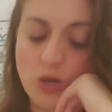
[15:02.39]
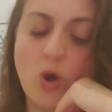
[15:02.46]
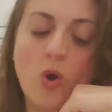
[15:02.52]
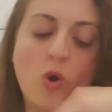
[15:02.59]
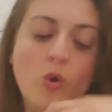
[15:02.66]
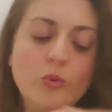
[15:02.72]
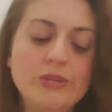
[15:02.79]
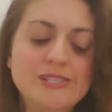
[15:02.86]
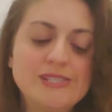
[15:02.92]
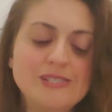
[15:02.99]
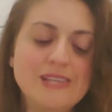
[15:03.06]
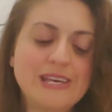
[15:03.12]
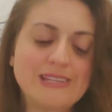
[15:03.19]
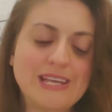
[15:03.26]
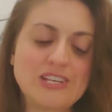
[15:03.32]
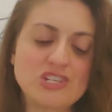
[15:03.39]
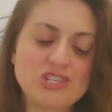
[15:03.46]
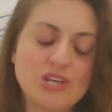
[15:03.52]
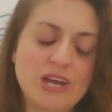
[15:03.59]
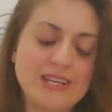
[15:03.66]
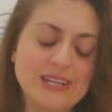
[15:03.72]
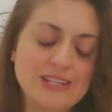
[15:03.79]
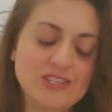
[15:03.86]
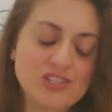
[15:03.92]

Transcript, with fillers: oh, this is like that shining